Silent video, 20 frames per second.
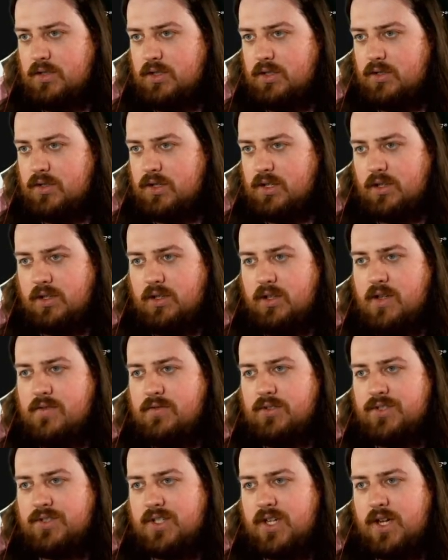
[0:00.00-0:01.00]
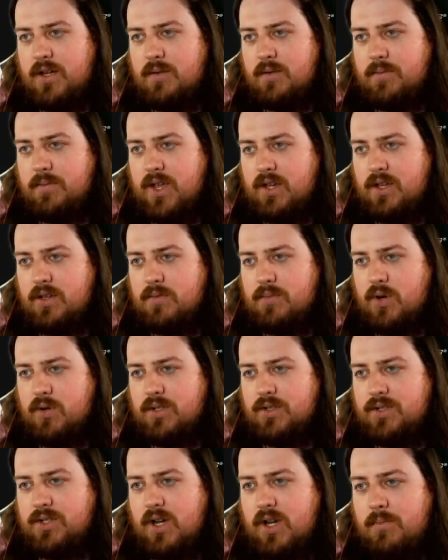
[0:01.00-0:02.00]
You know, levels up. Thank you,
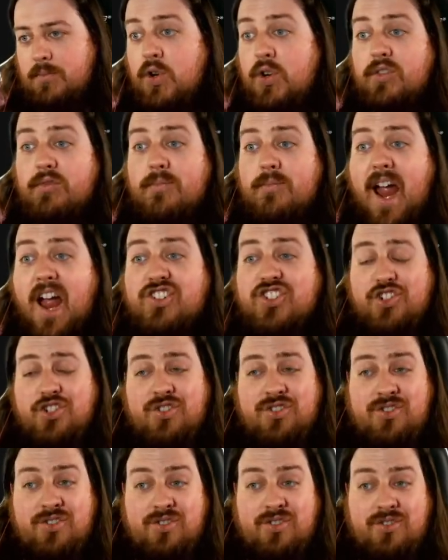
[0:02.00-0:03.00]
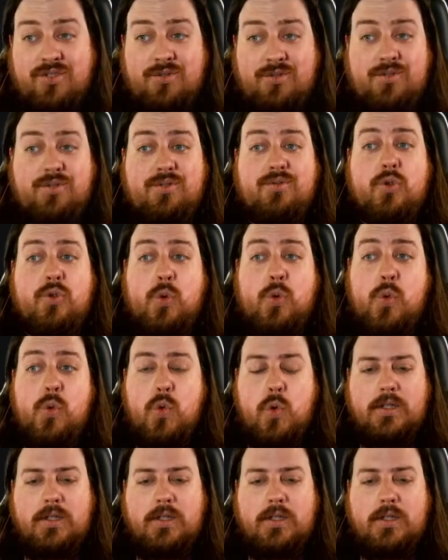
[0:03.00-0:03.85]
Ponyta. Move mastered. Ooh.